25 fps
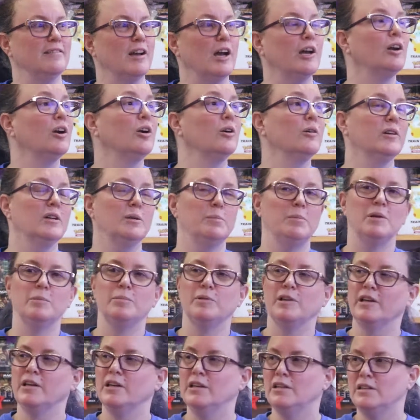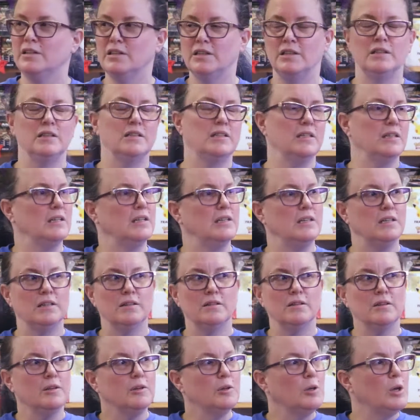I'd already been playing D&D
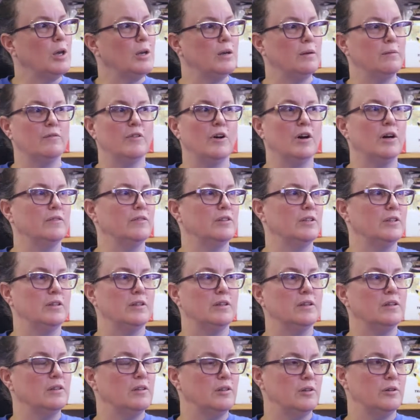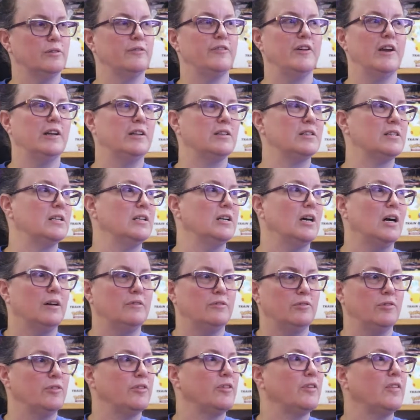and involved in the fantasy
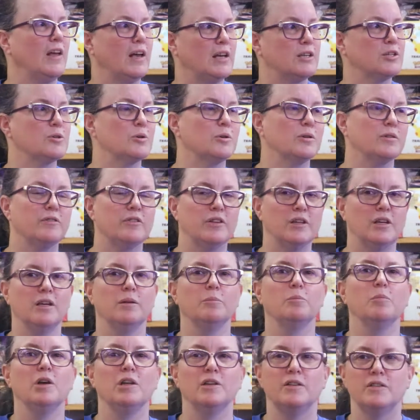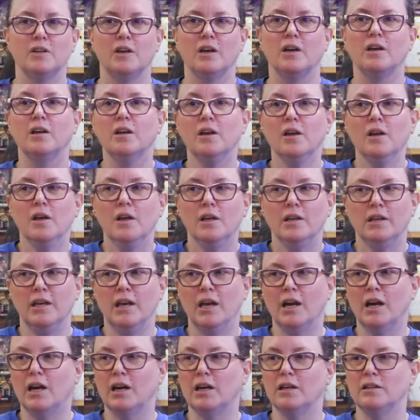novels and that sort of thing, but
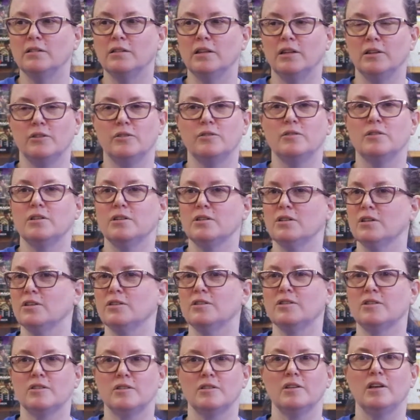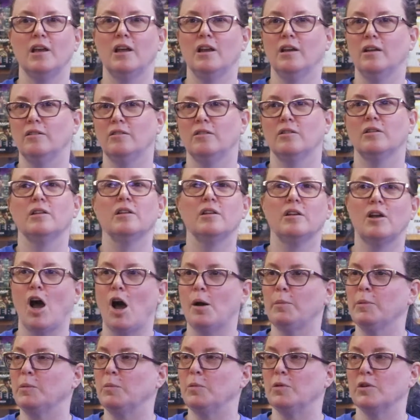it's just
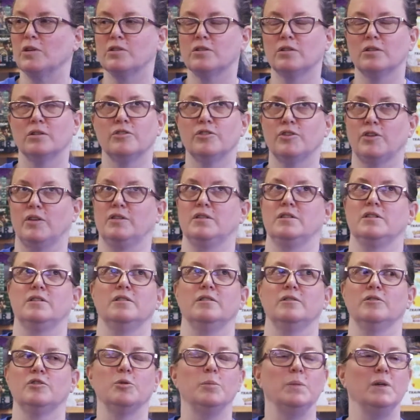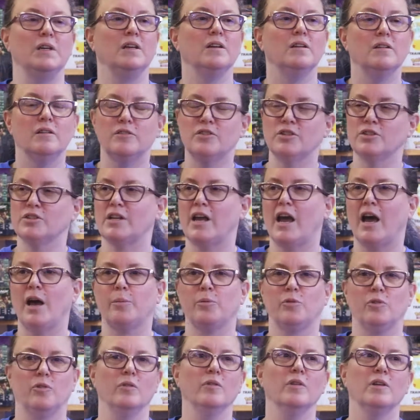comic books are just, to me, just
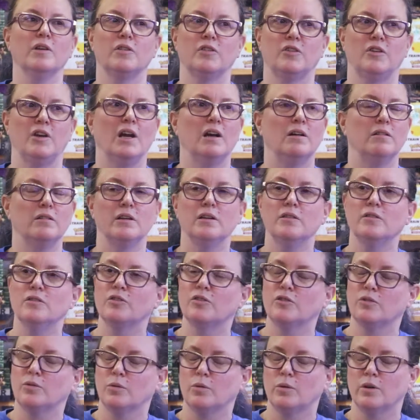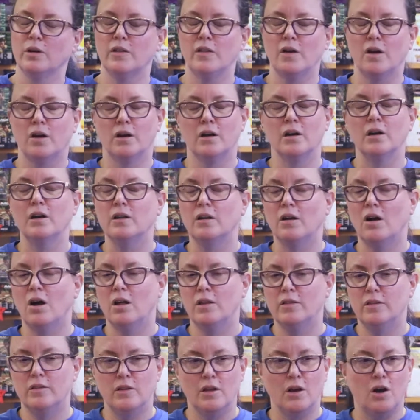absolutely astounding. The story, the art,
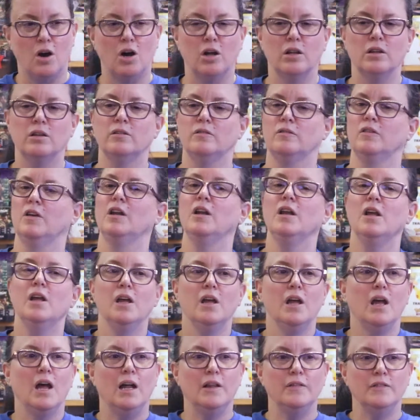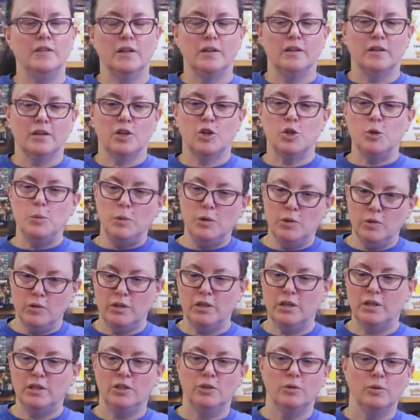all of it, and then the
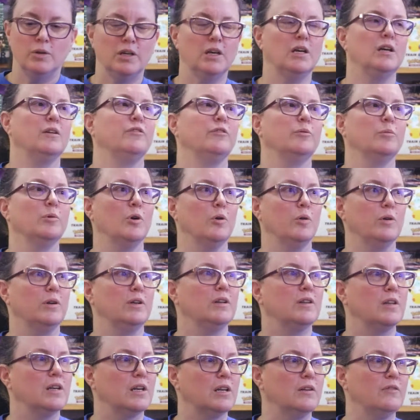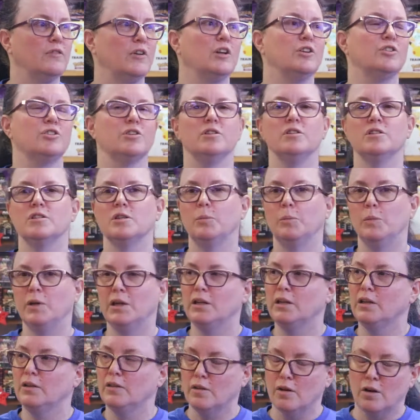community you get from going to the conventions and
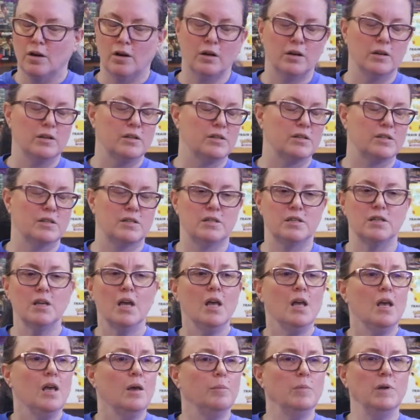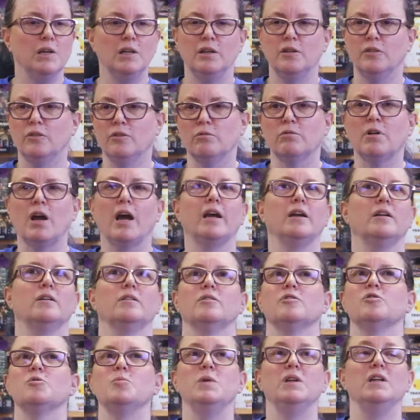meeting the artists, meeting the
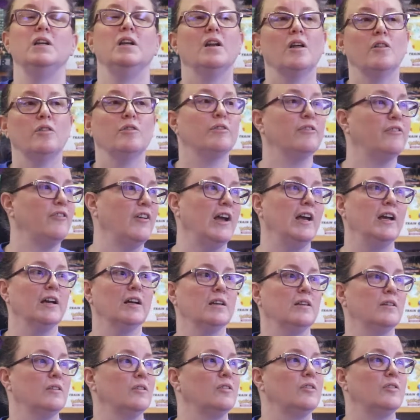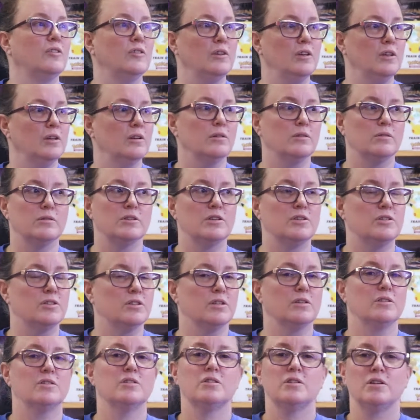writers, meeting other fans.
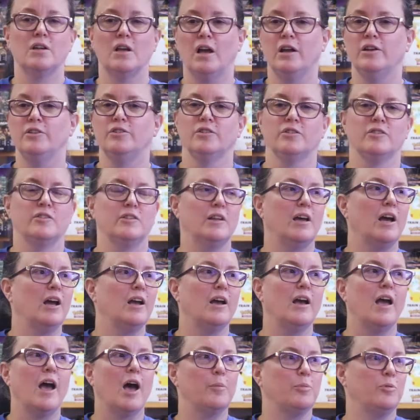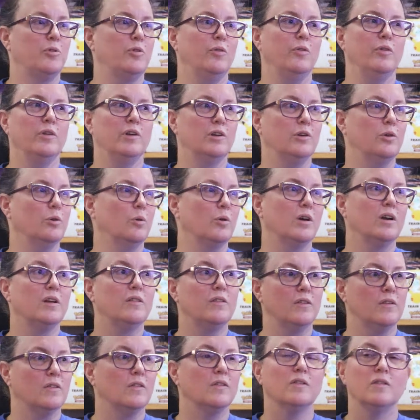I absolutely adore
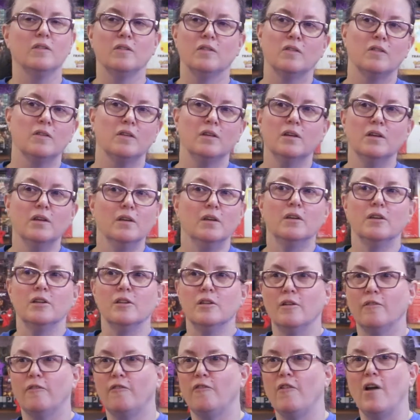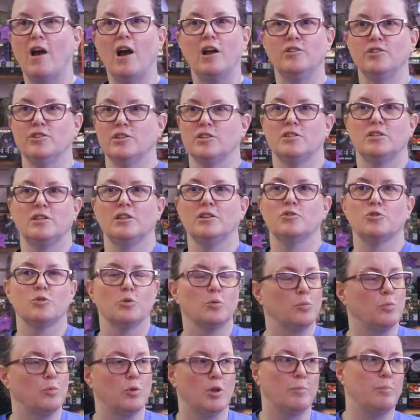it. It's
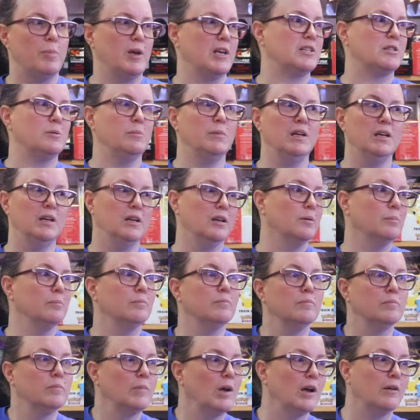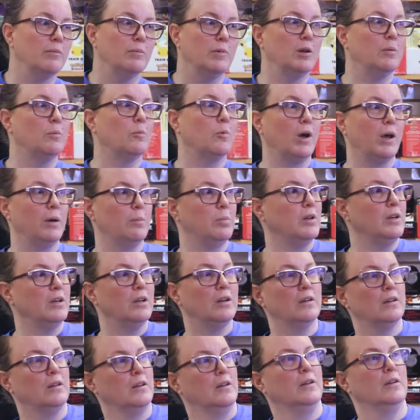the best medium, in my
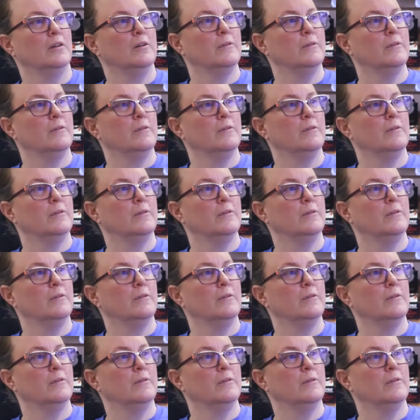opinion.